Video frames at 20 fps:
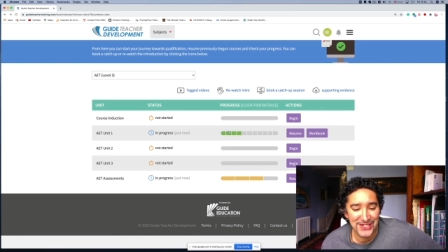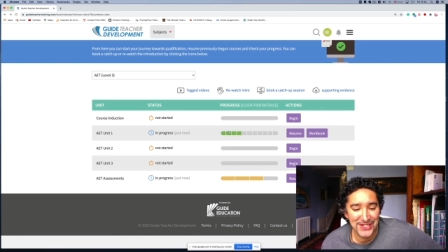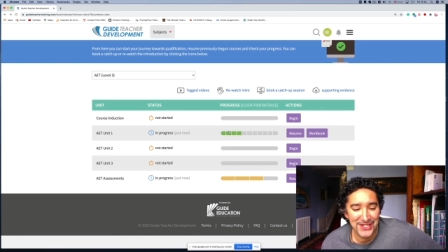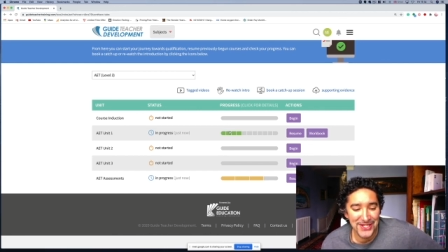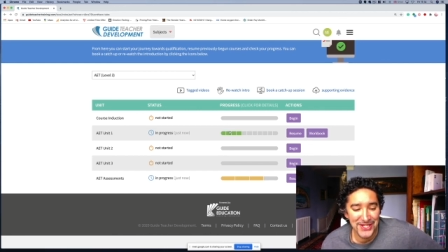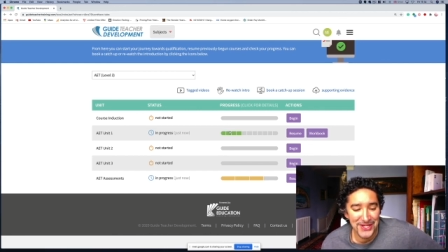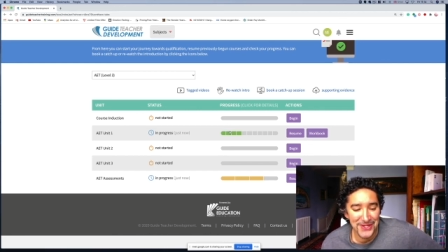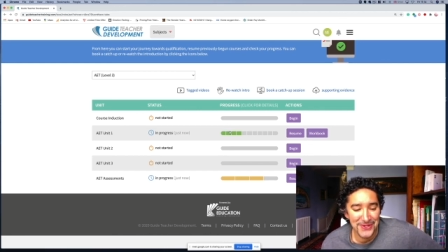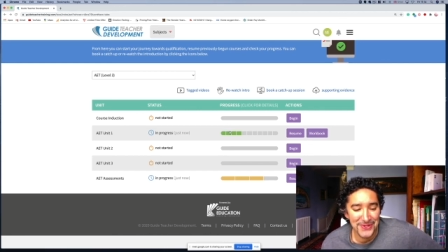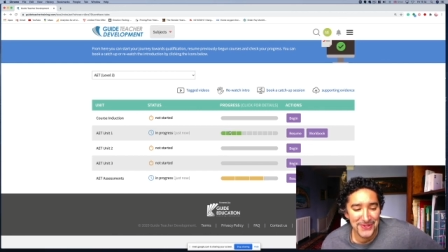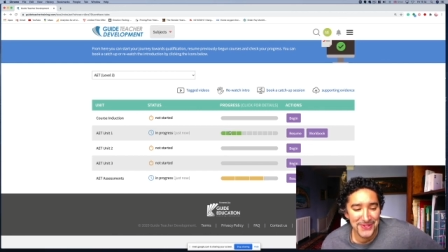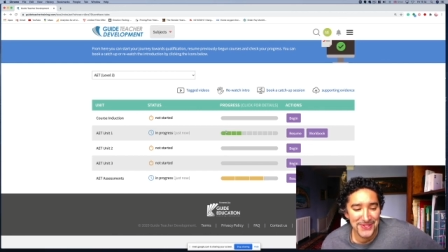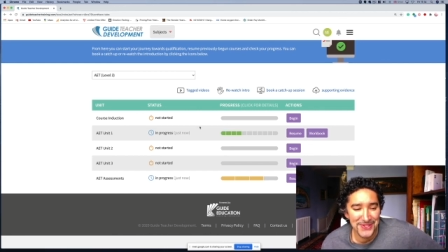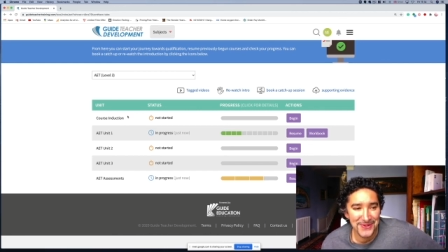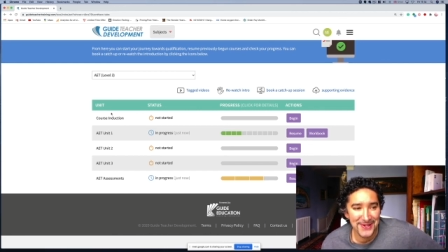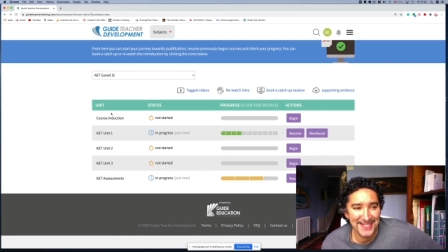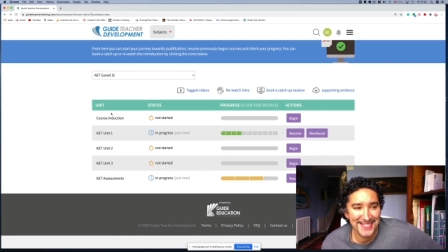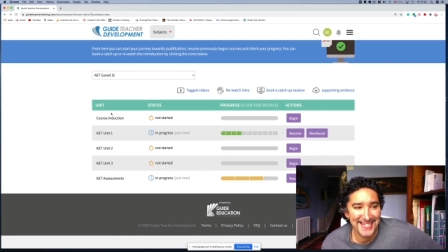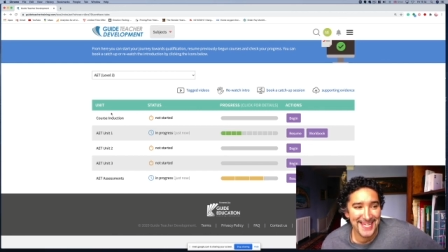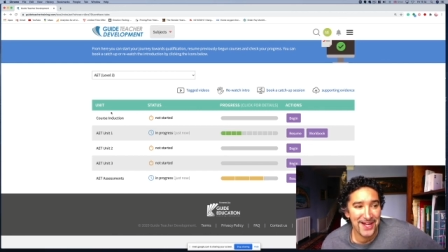use to
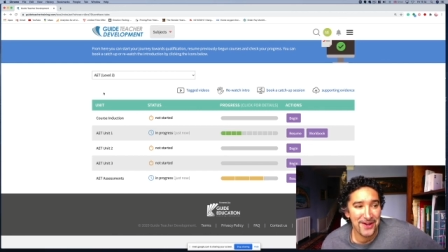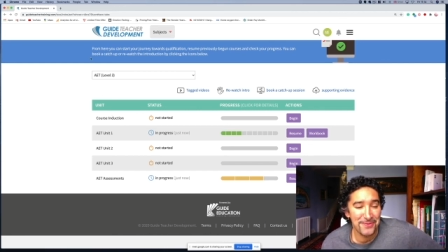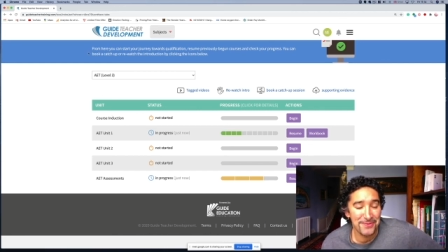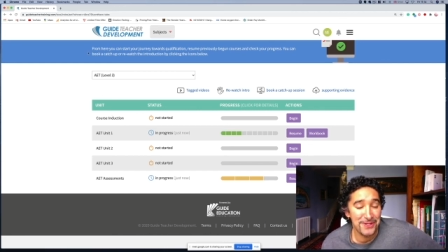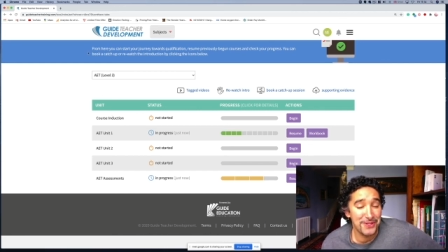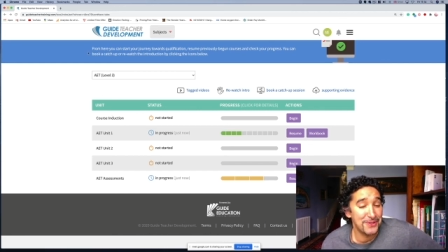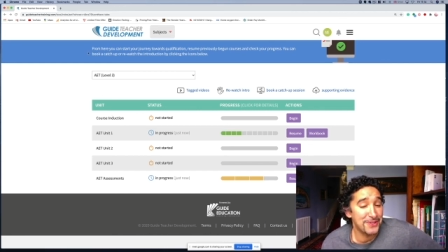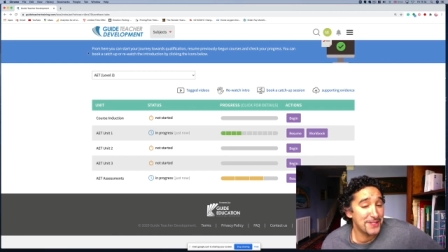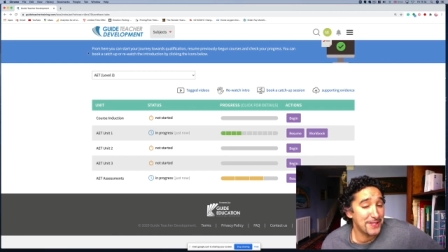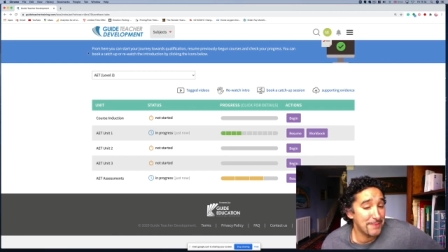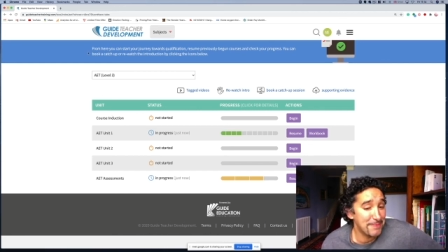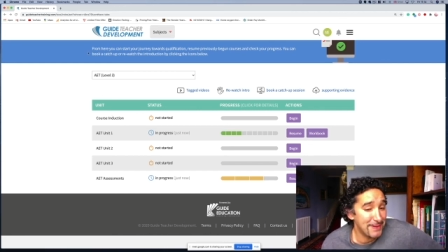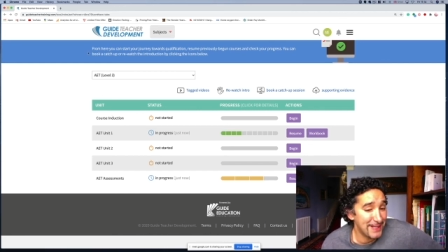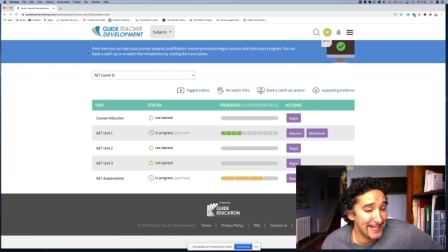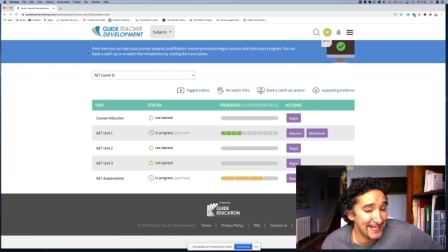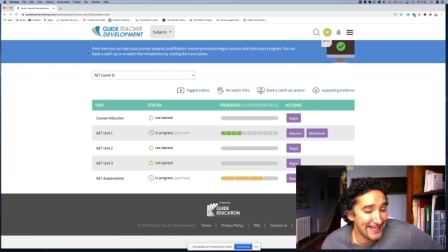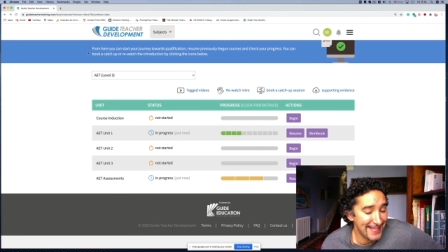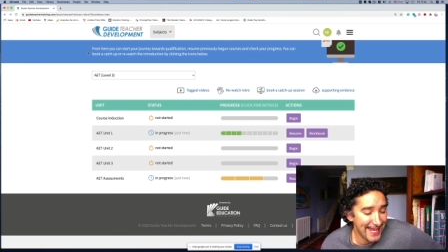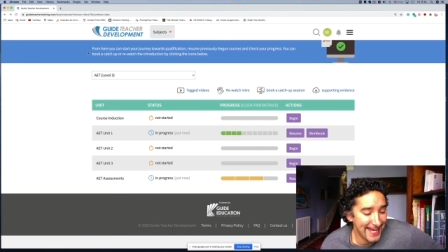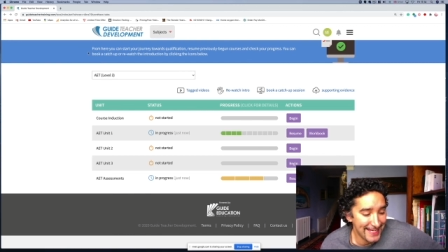actually help you to complete
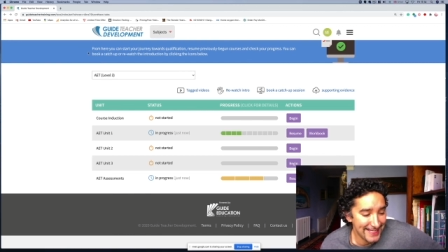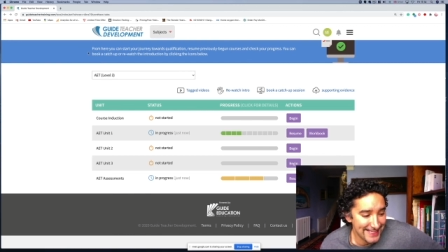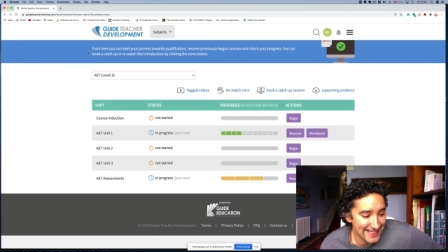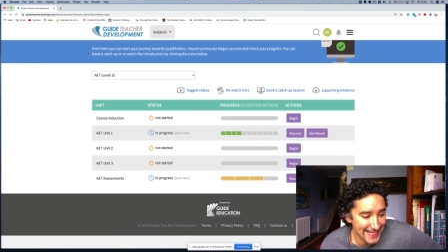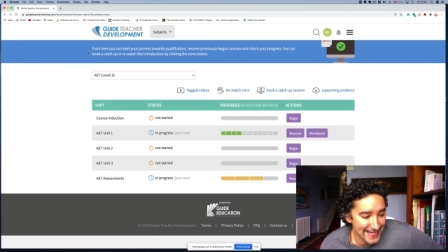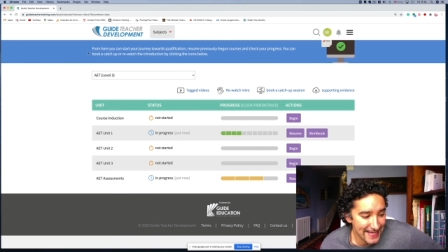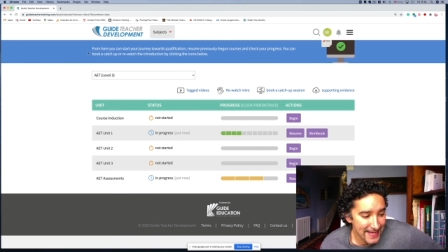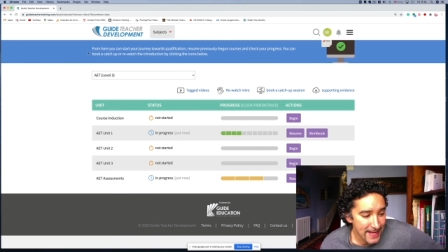the AET.